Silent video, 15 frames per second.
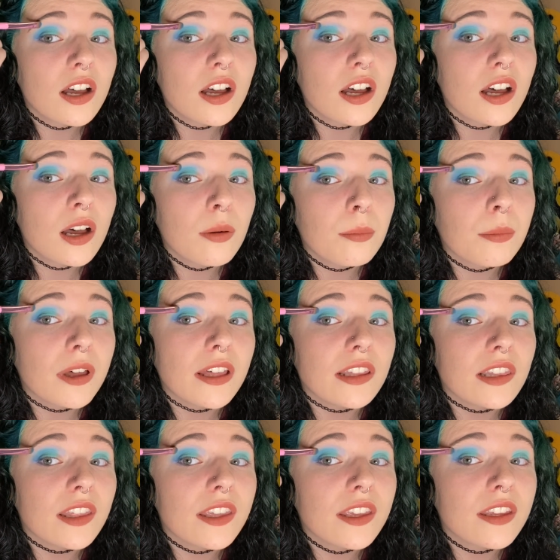up my
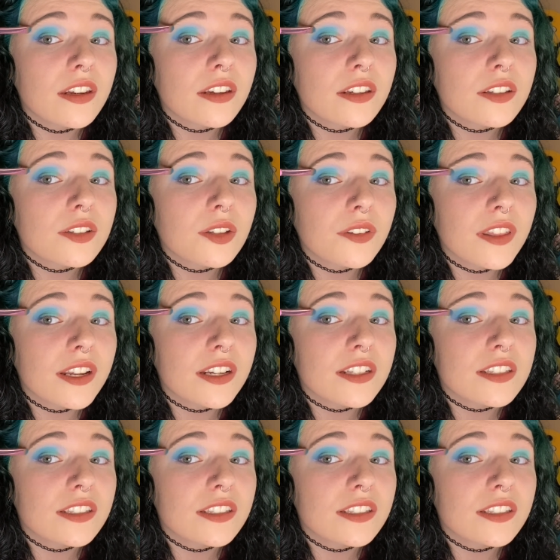lid so that it's